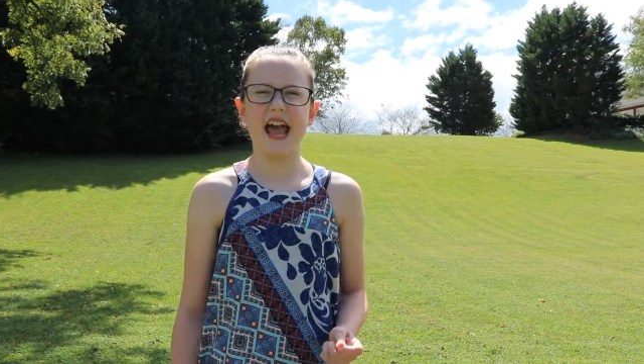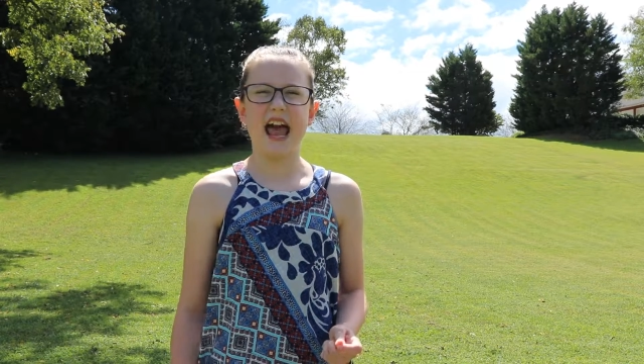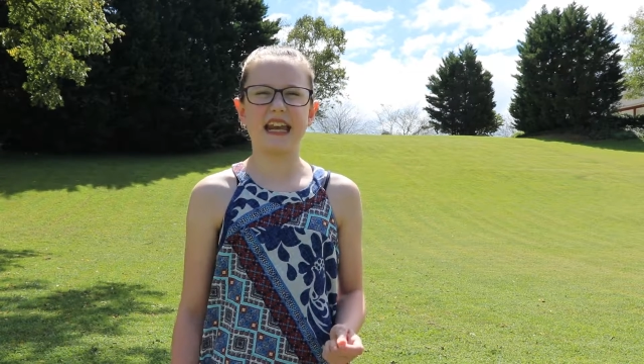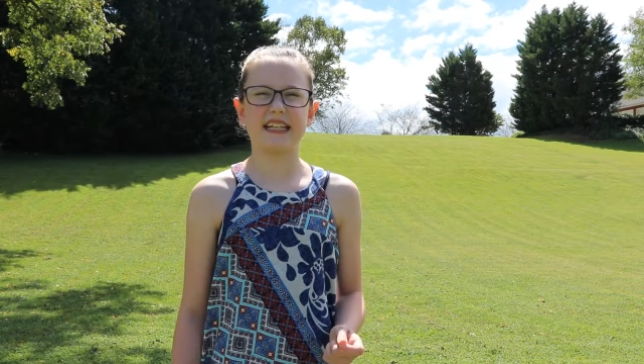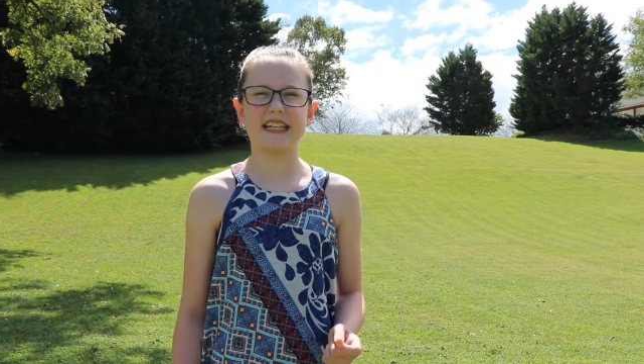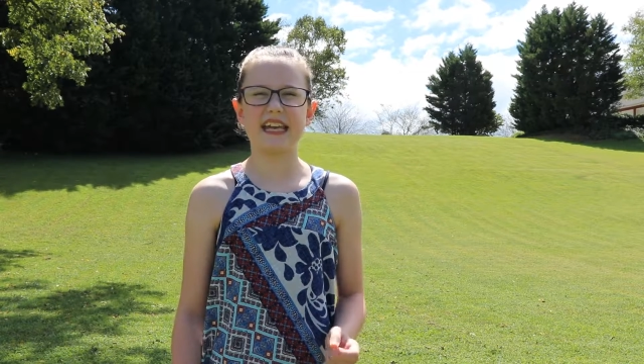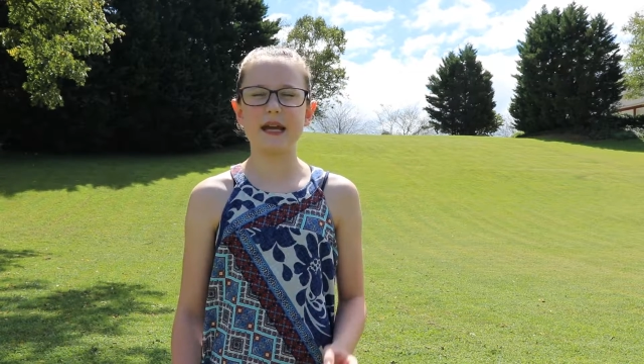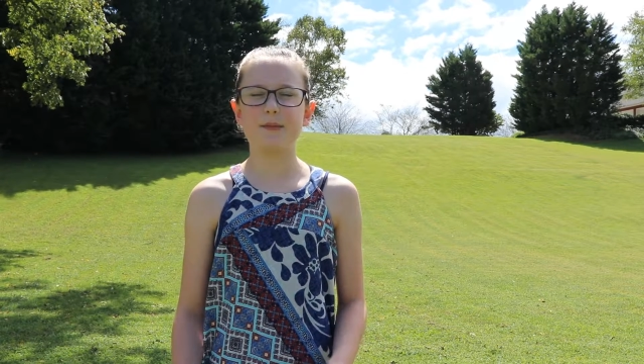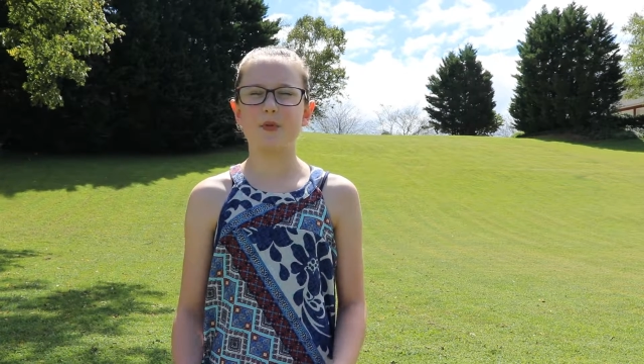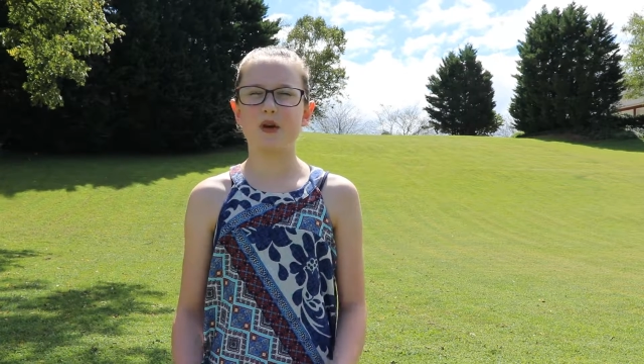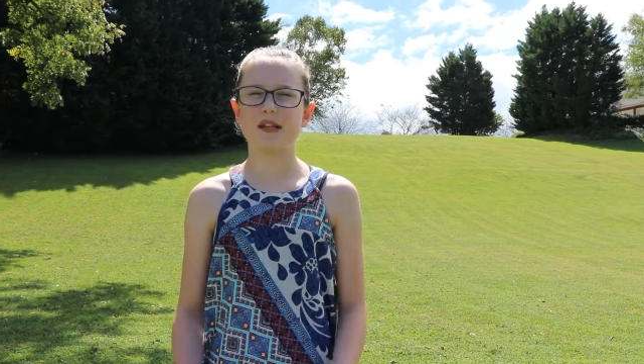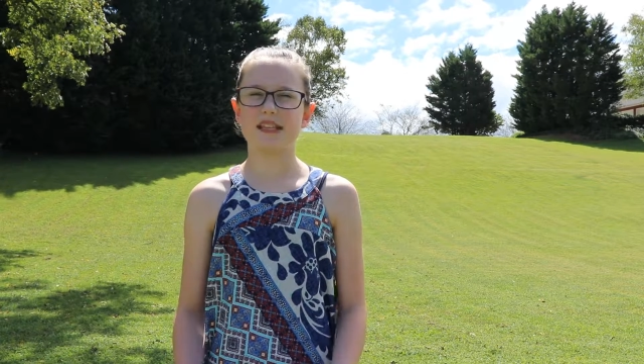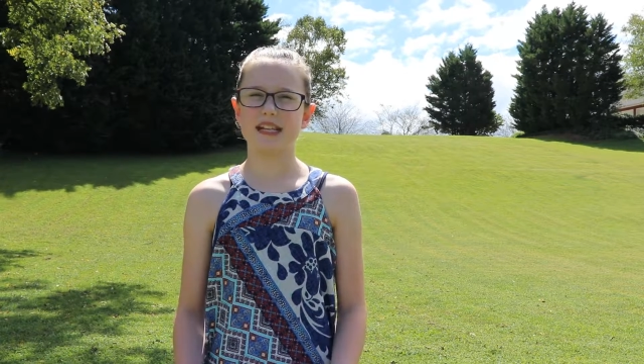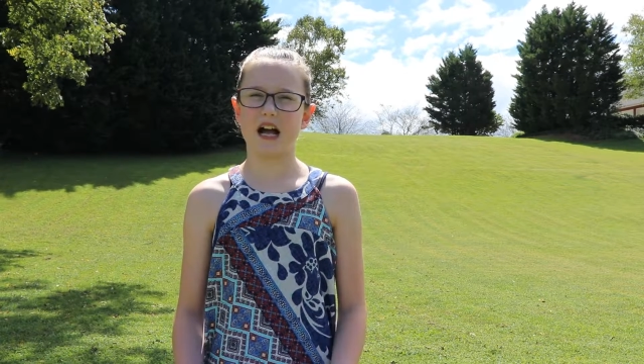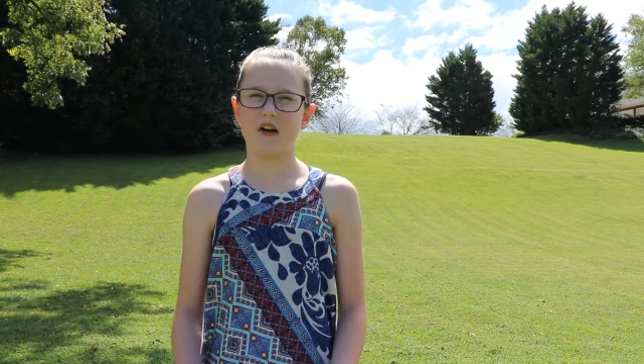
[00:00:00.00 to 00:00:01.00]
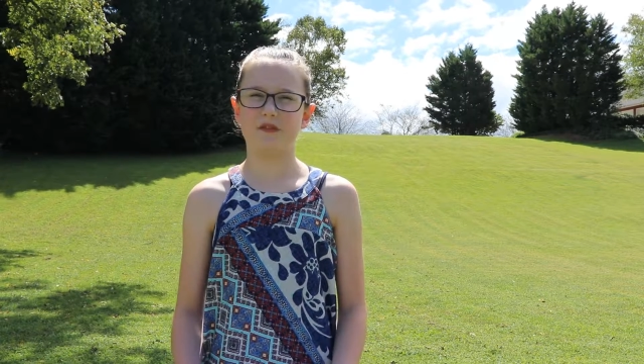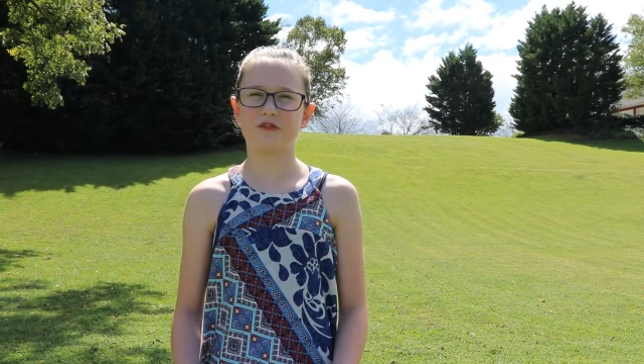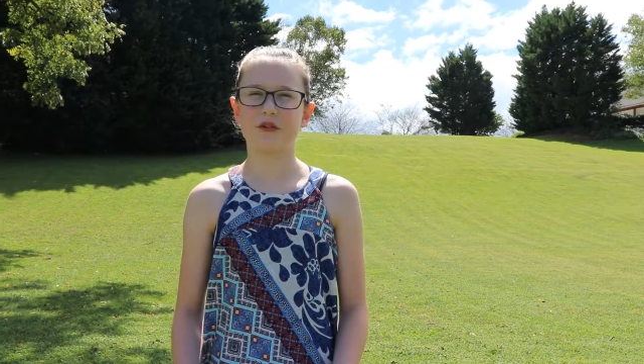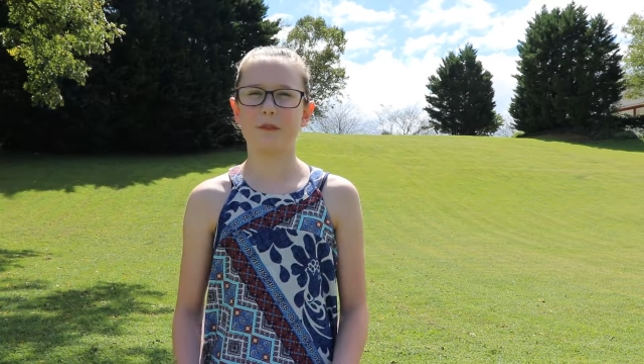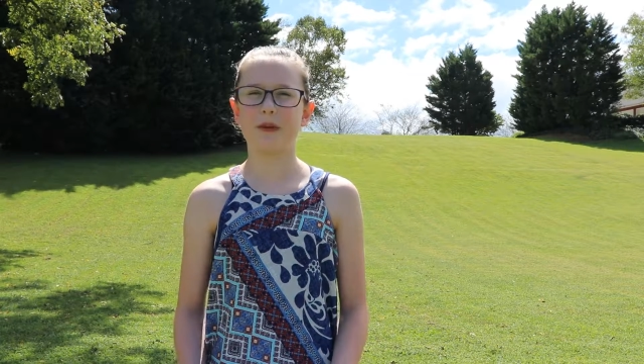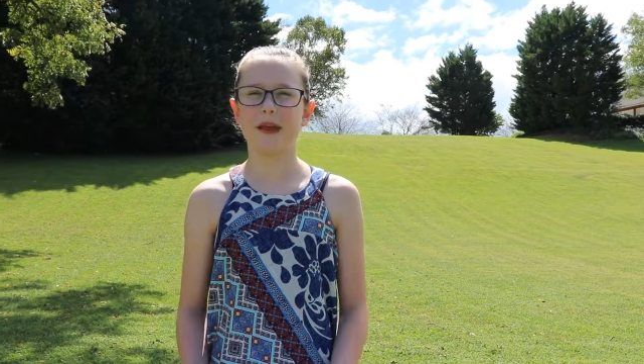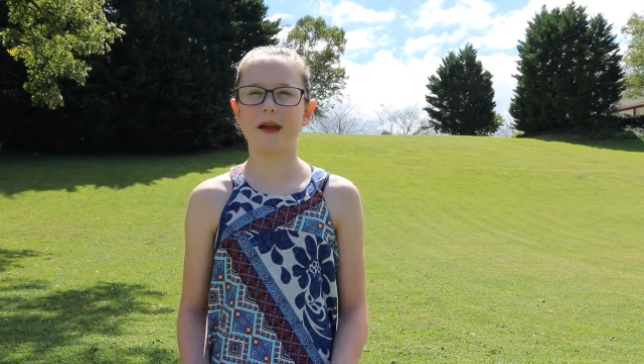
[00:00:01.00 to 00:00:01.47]
and to keep oneself
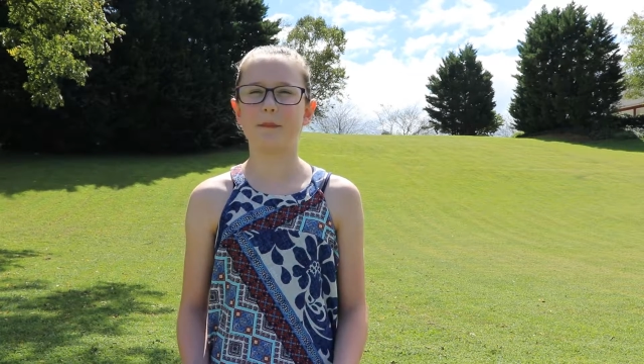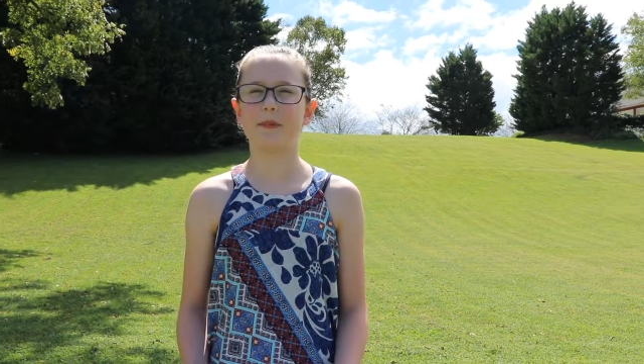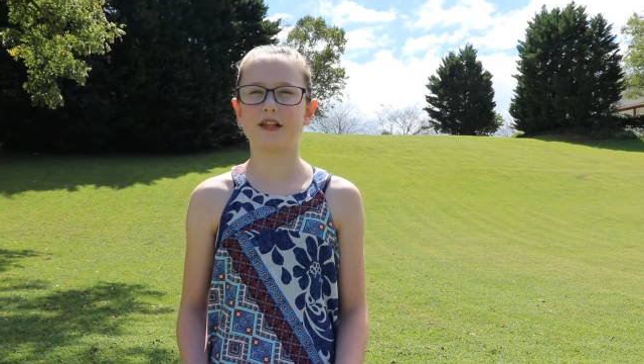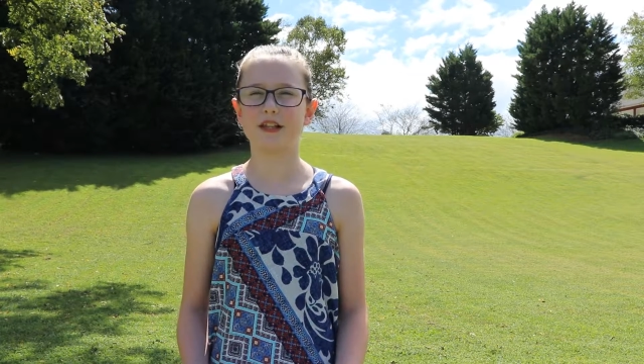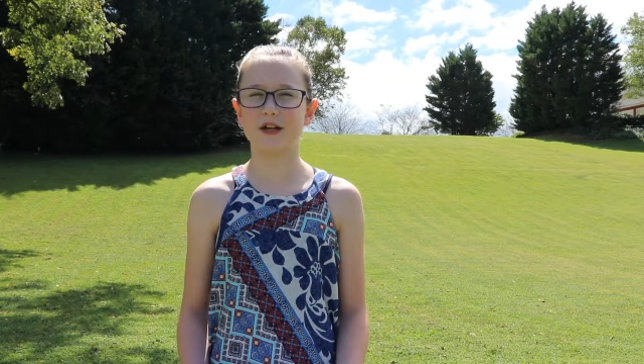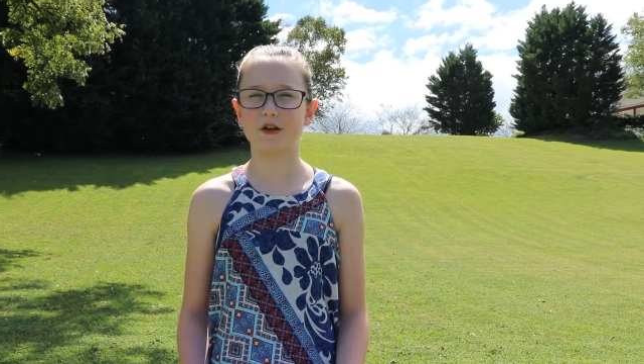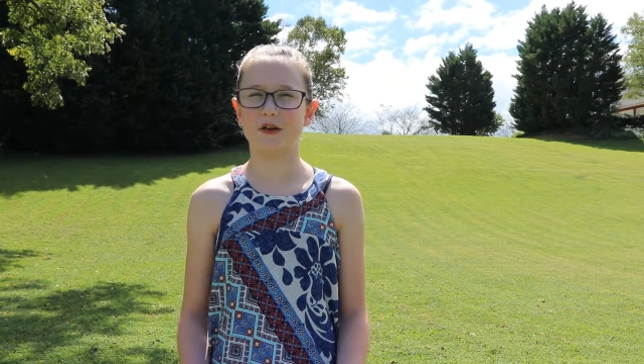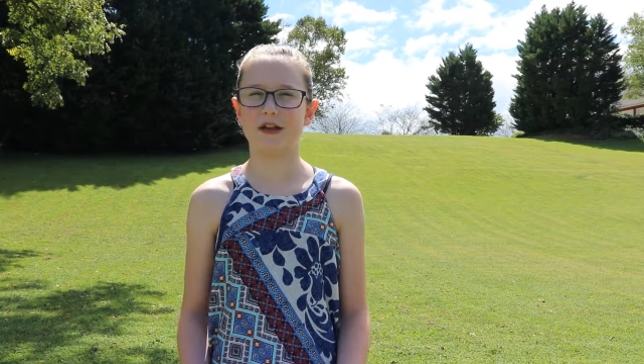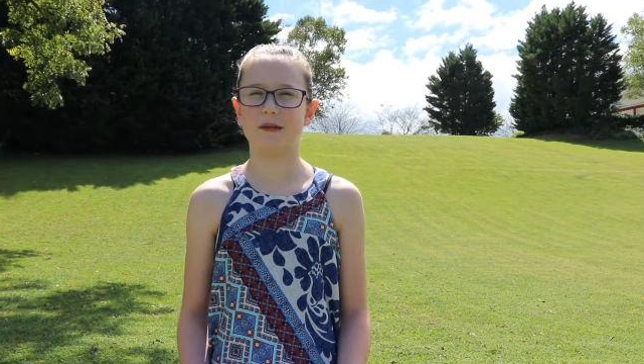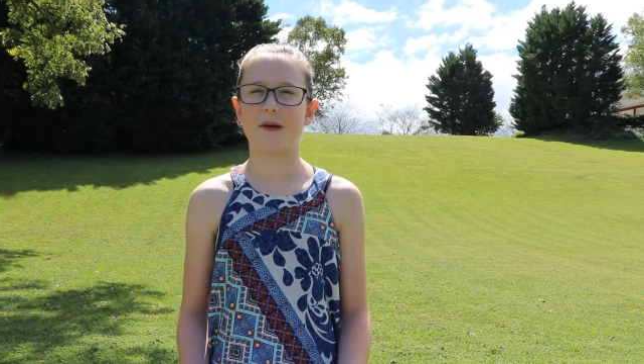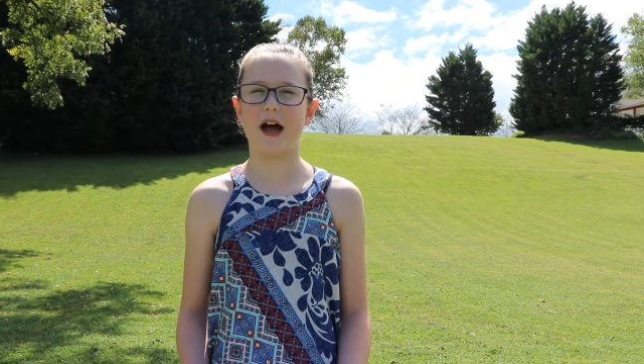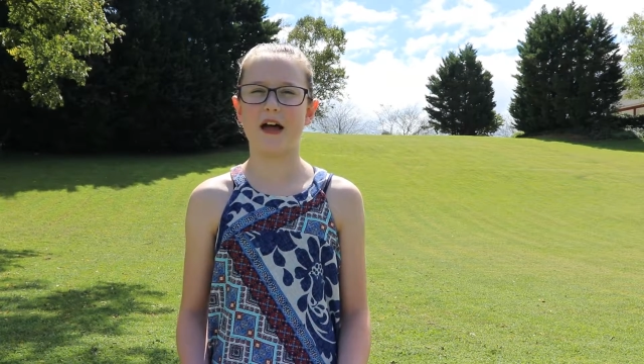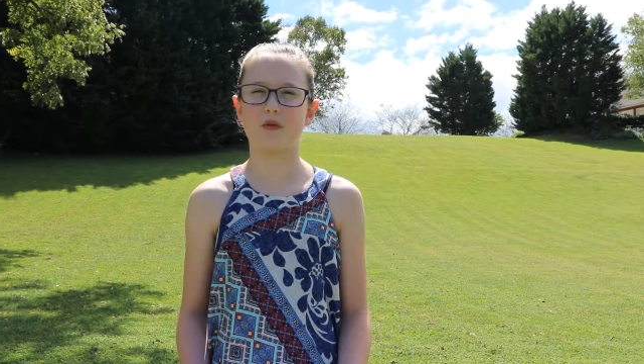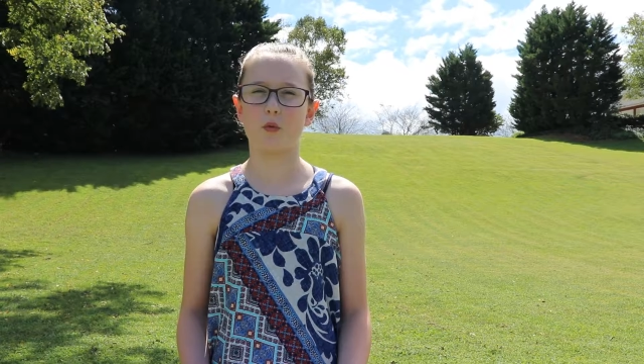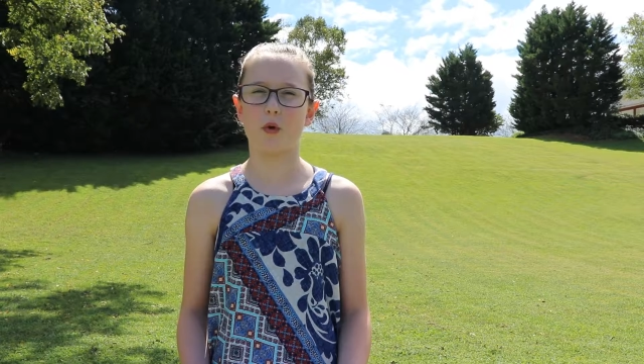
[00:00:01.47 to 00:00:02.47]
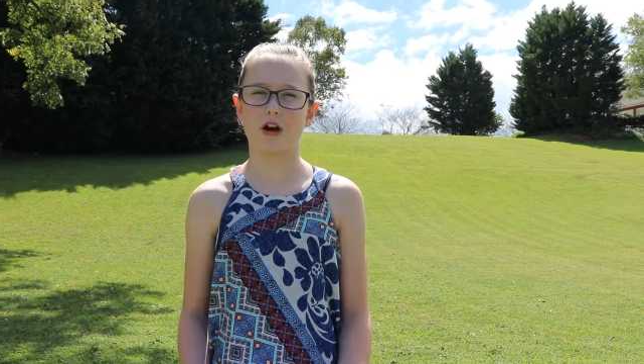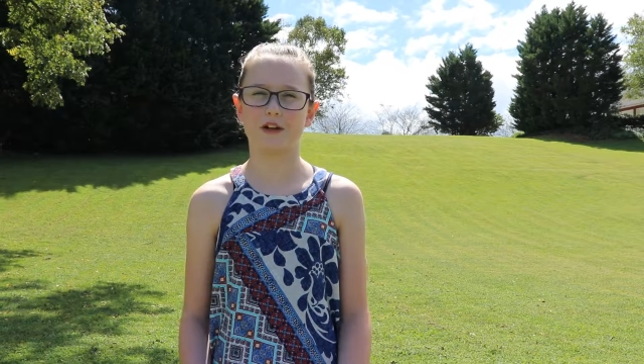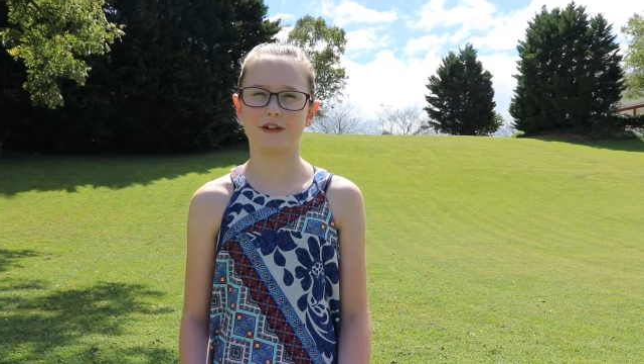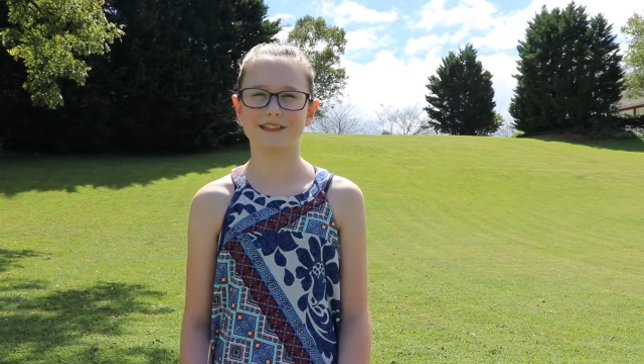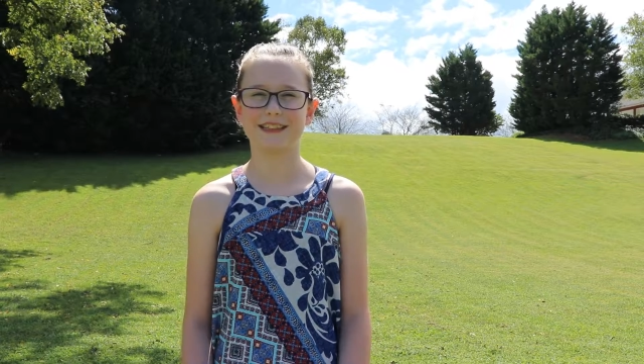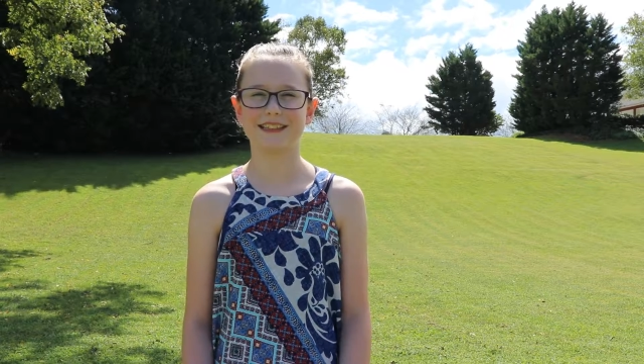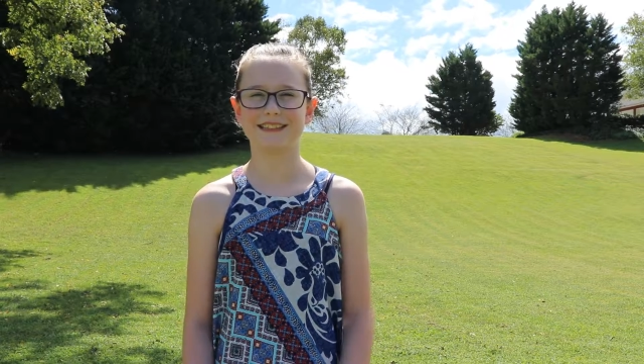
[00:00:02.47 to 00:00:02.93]
from being polluted by the
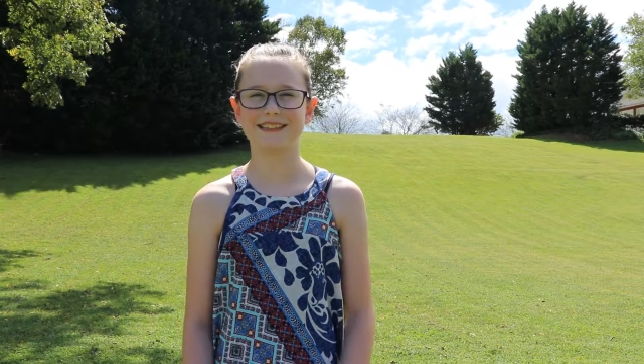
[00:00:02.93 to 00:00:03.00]
world.